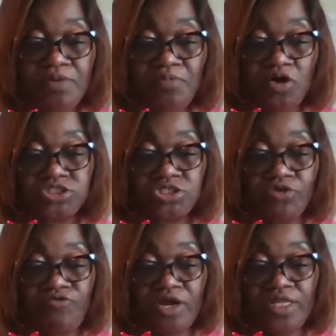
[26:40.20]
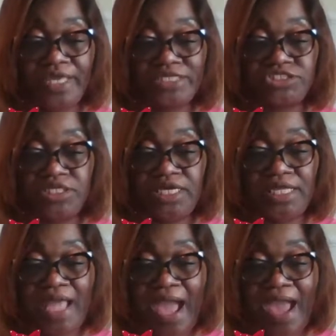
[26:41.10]
emotional regulation,
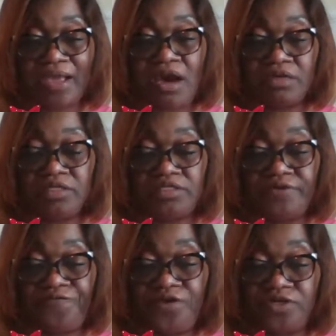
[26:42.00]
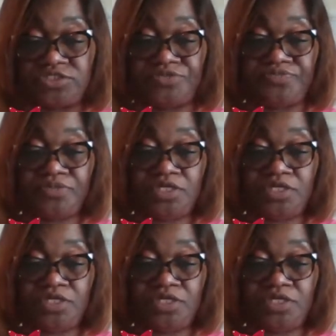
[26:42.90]
and high cognitive function.